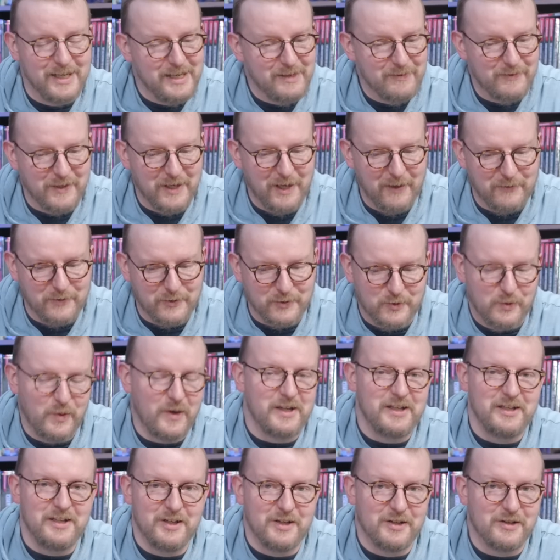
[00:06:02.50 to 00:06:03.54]
even after
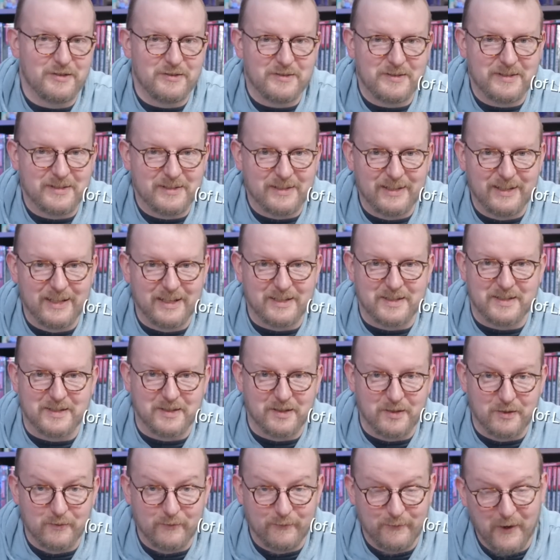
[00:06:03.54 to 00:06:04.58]
20 years, it's
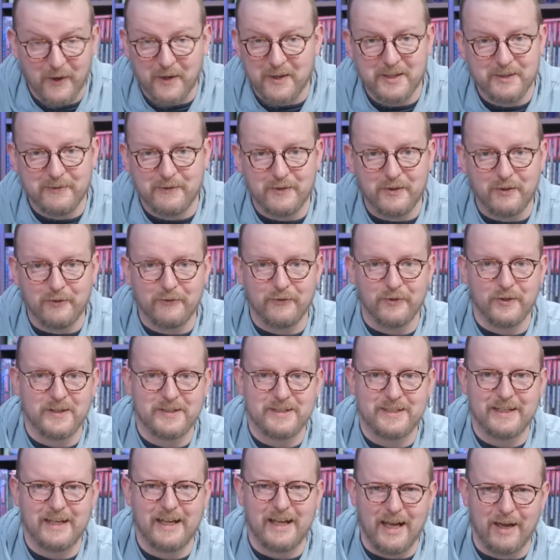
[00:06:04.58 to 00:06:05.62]
very difficult for us
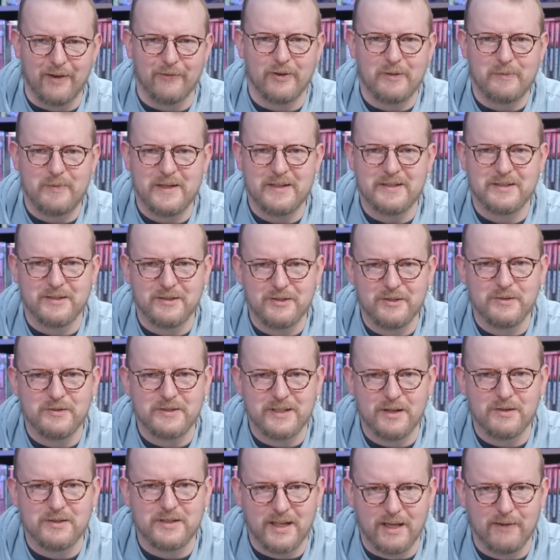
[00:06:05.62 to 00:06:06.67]
to get every piece of news
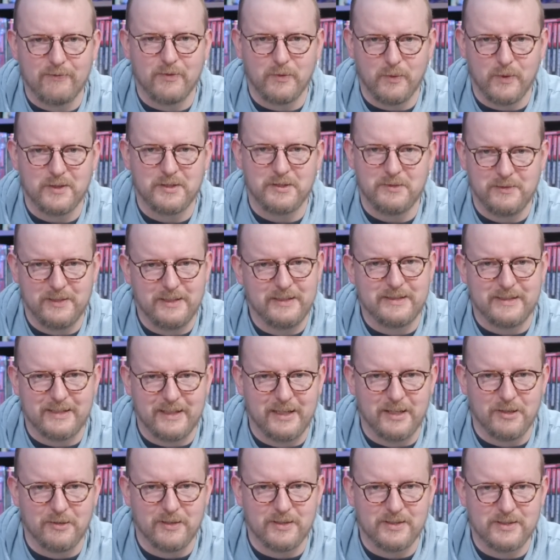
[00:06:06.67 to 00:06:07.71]
out to everyone who needs to
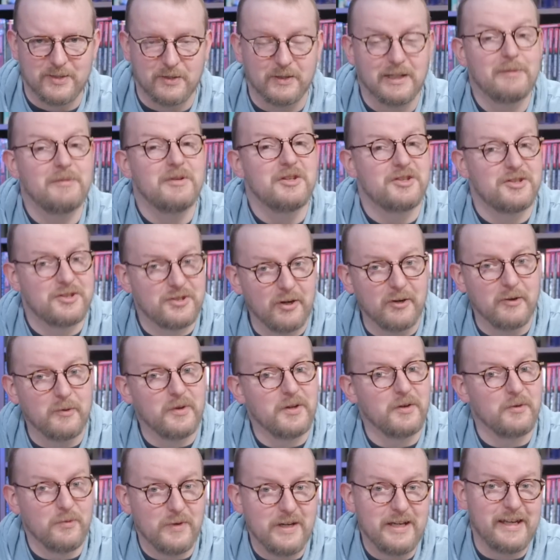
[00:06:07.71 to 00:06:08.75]
hear it, so let me start
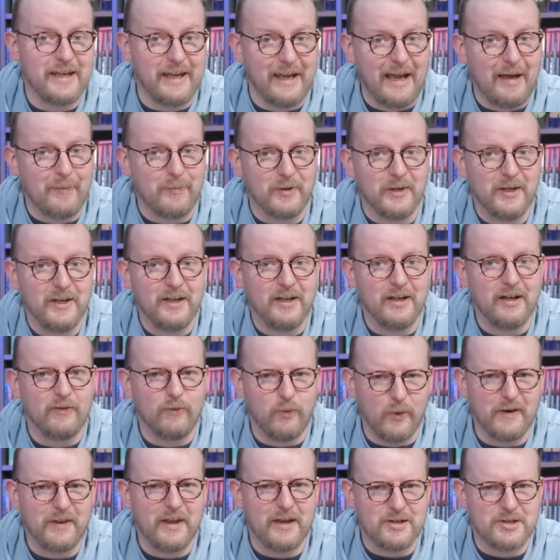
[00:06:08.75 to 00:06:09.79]
with a recap of
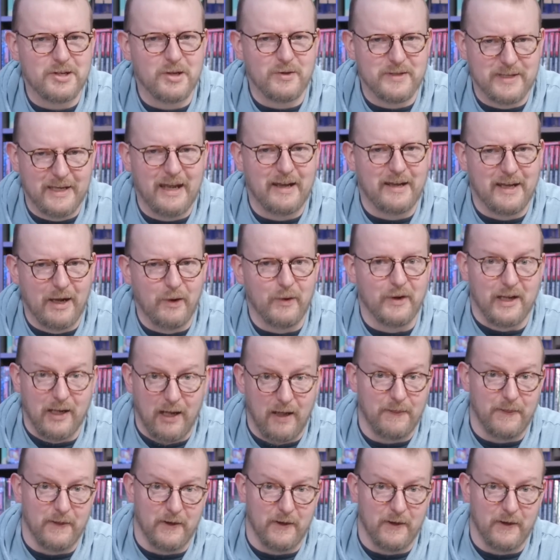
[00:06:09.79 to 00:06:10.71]
where that show's at and how it got